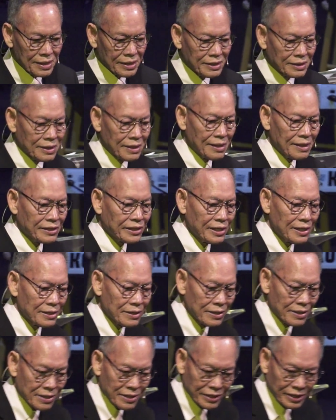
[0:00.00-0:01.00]
still
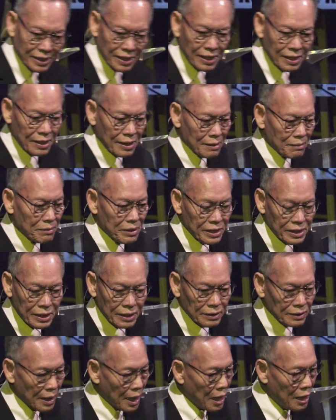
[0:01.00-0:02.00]
sinners,
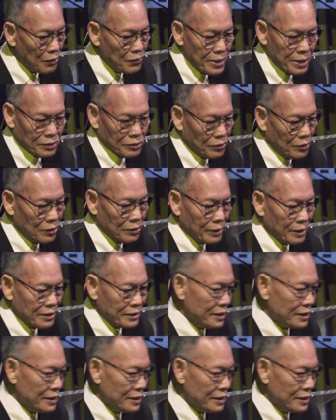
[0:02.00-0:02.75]
meaning now we are no longer